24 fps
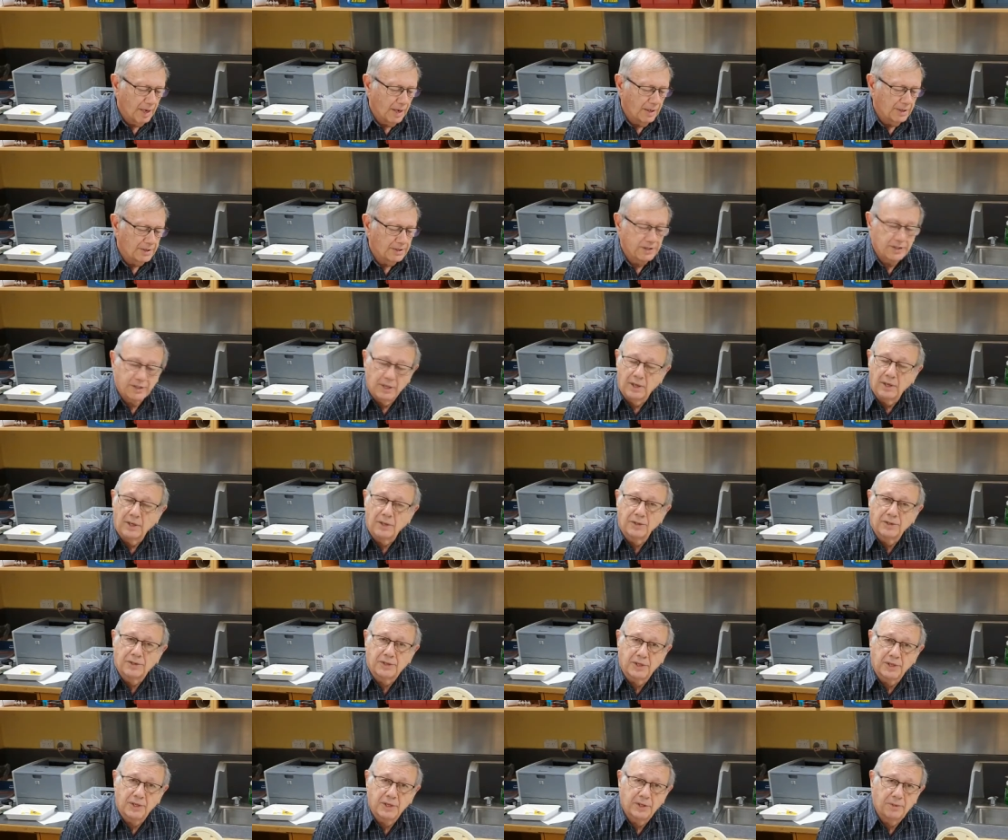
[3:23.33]
cells,
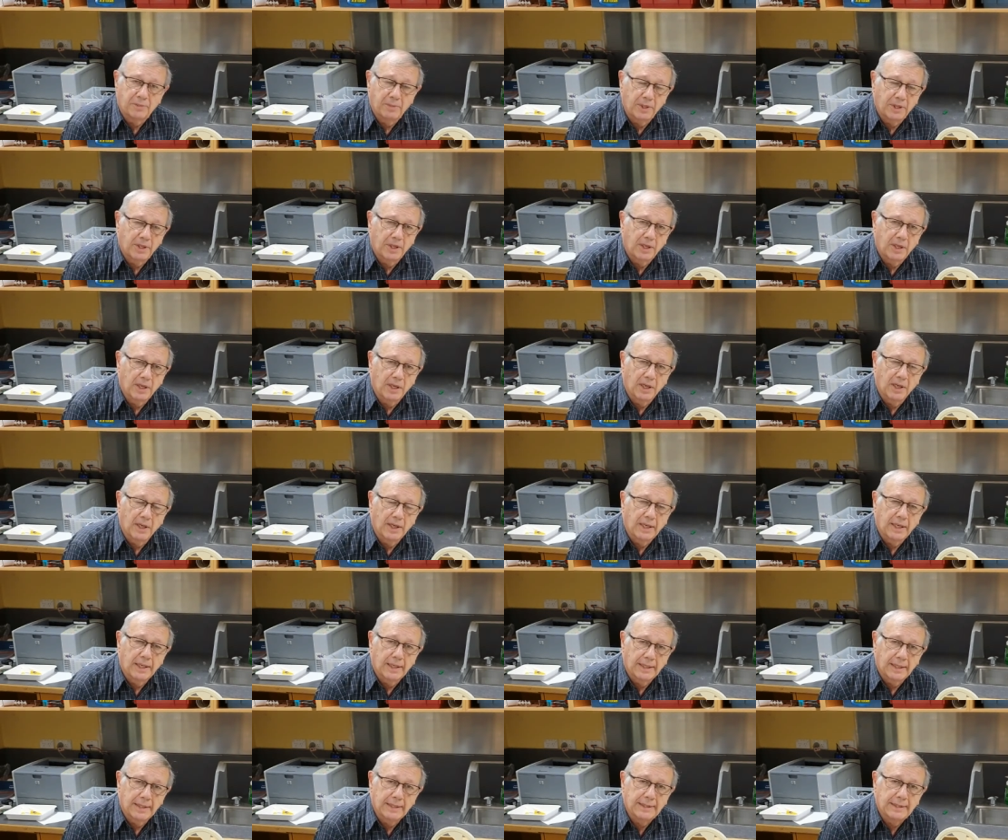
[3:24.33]
in this particular
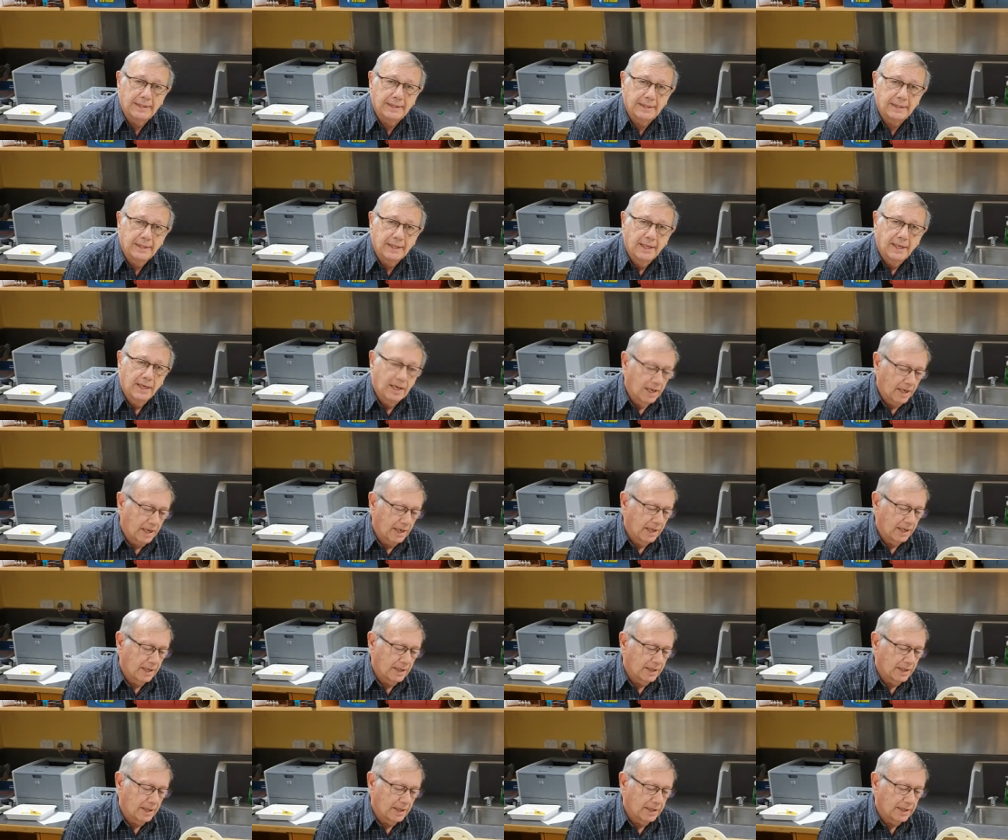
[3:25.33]
case,
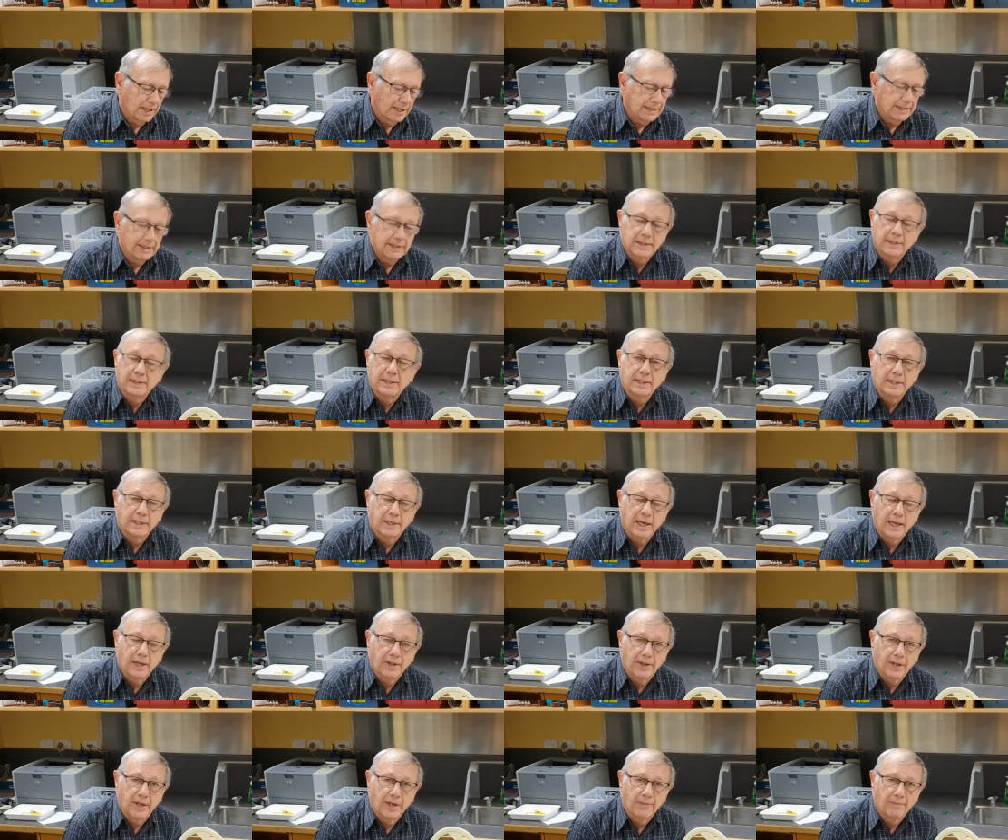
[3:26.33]
collected
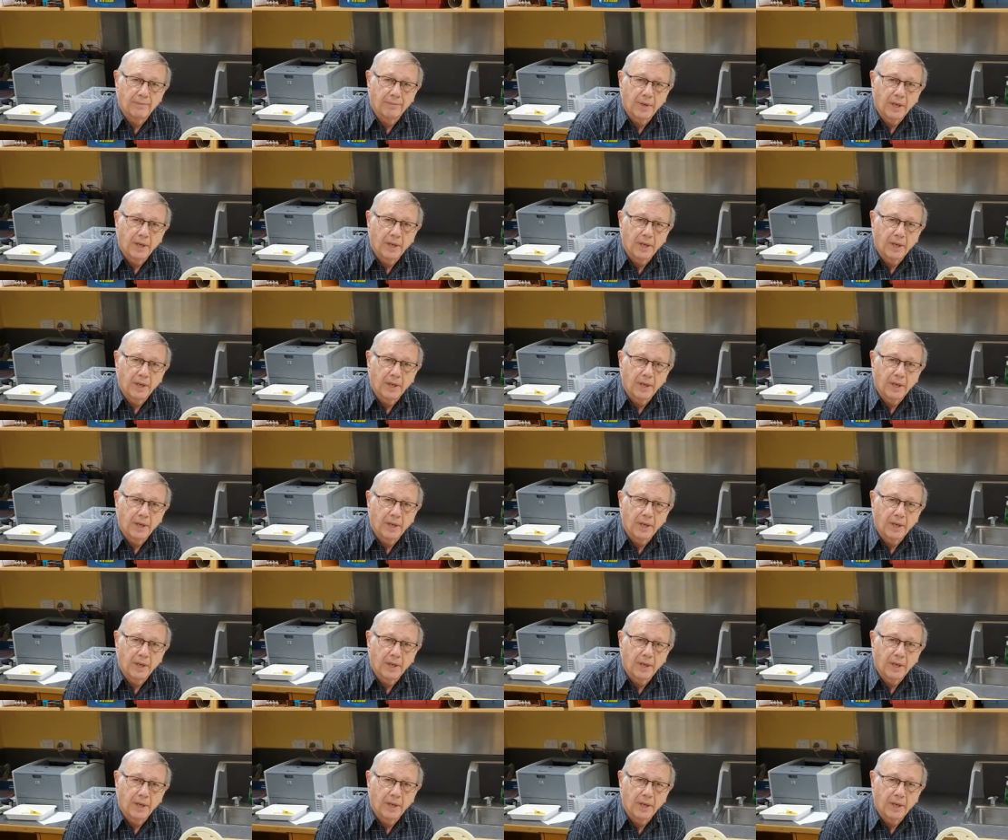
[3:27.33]
together.